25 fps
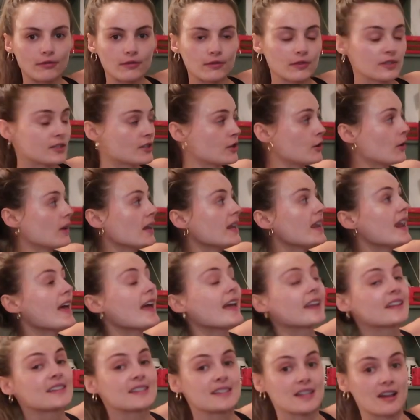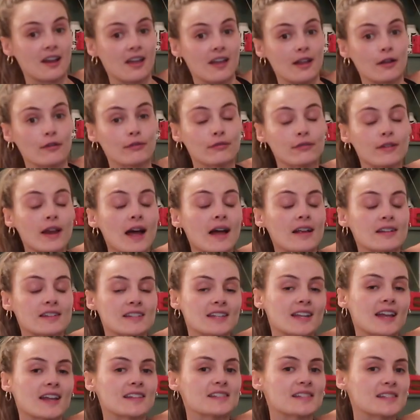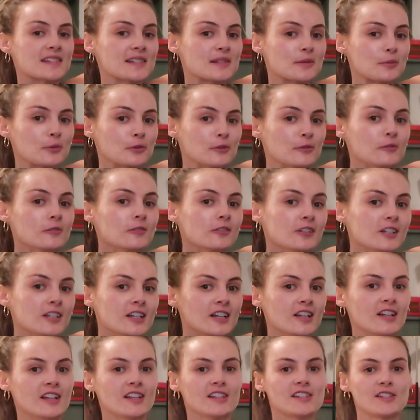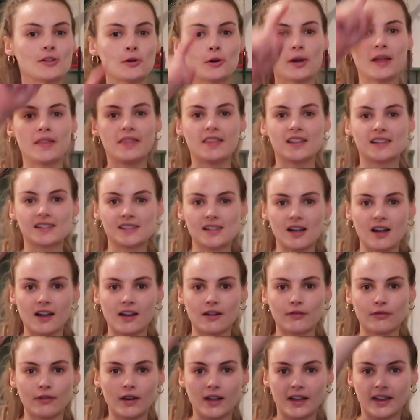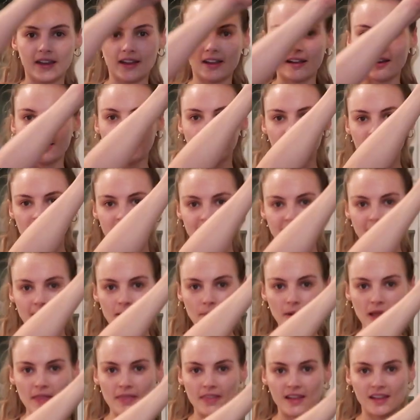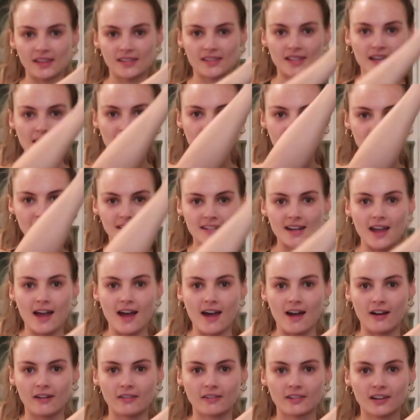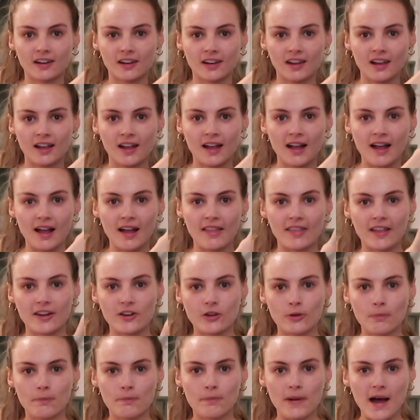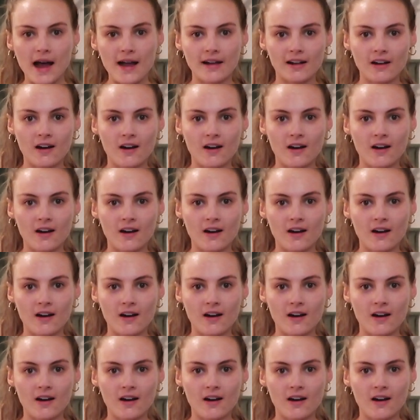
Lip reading: so your legs are like flat against the wall, so you're in this kind of like shape like this, legs down, and then your back